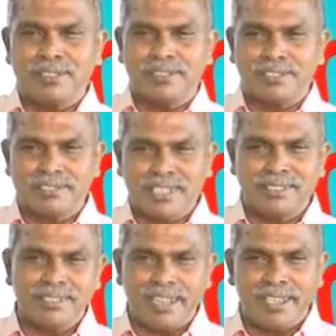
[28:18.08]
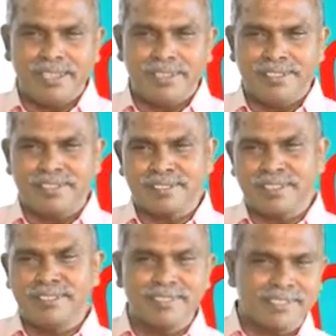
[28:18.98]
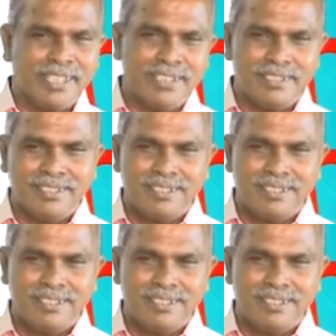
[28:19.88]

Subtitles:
sunrise, sunset,